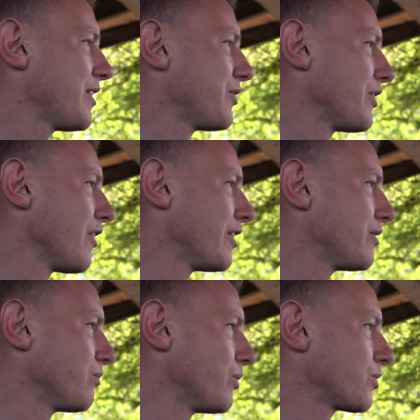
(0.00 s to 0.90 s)
here at night.
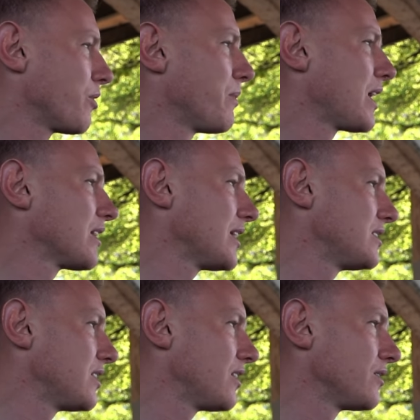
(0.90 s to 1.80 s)
We'll come back
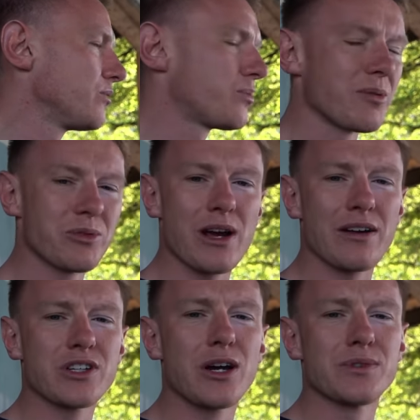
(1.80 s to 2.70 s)
later. probably won't
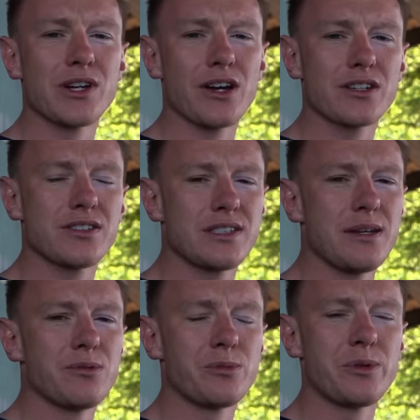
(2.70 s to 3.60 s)
have time tonight because the
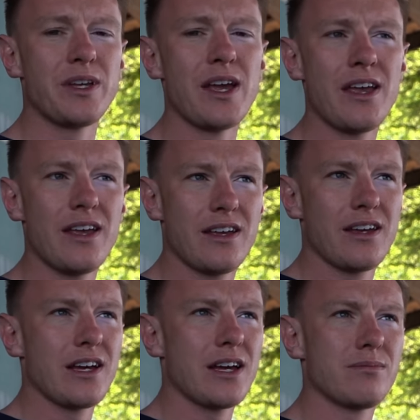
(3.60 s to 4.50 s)
team will be
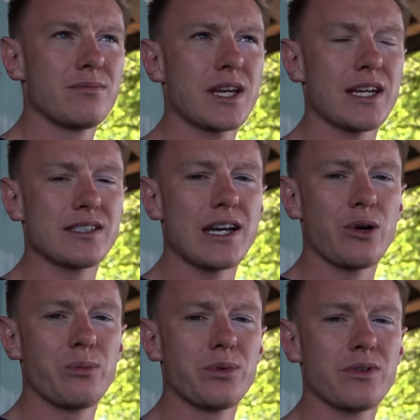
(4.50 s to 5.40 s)
um, getting set
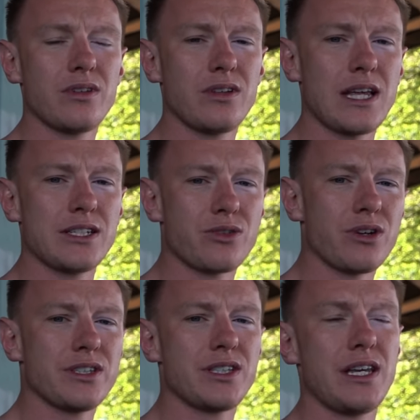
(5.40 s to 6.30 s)
up later
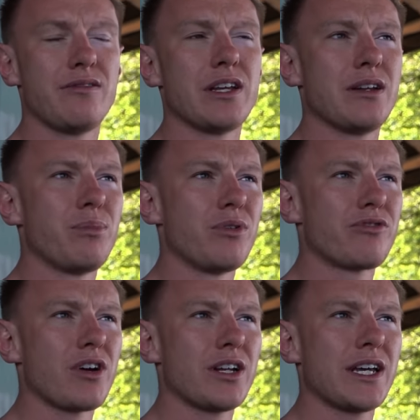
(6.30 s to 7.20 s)
on into the evening. But
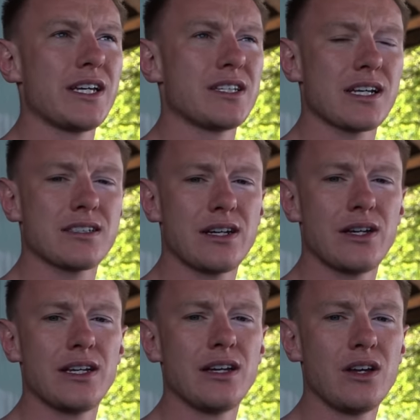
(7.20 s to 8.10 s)
Friday,
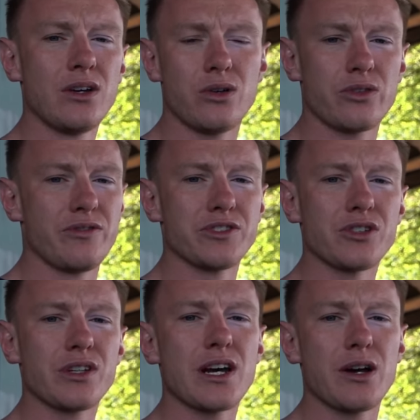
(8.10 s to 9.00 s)
Saturday, or even
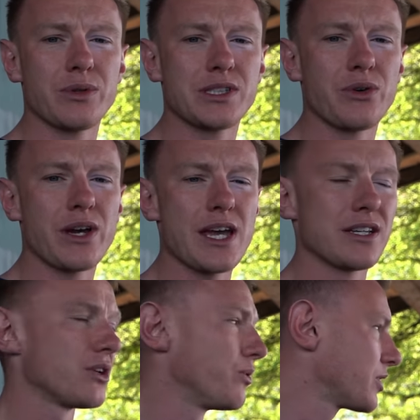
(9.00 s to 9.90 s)
Sunday night, we're still here,
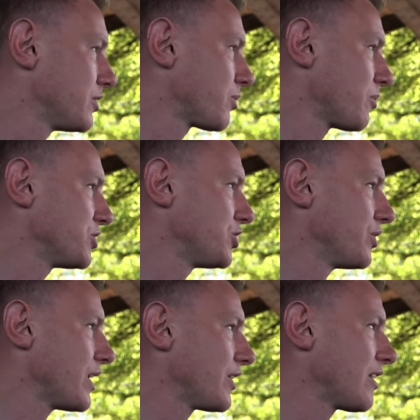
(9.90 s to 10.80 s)
so we can probably
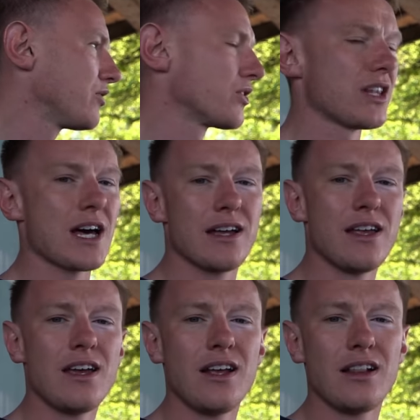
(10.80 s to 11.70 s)
shoot there and have a look at
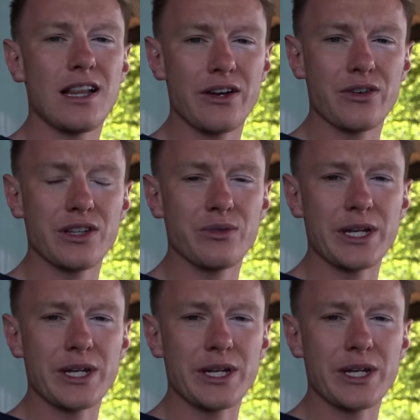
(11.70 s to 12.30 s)
that later on in the